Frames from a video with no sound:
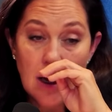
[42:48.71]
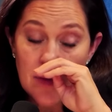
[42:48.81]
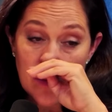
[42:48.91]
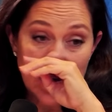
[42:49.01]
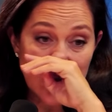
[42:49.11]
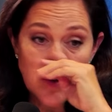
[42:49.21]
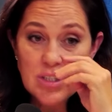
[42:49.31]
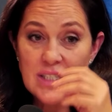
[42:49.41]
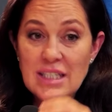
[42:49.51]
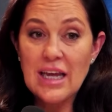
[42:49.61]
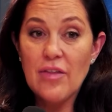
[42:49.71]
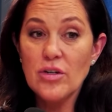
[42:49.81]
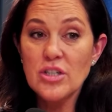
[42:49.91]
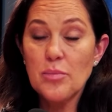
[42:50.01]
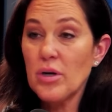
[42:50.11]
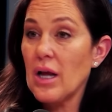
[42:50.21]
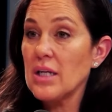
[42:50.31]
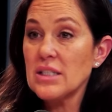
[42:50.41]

gotten the resources together to put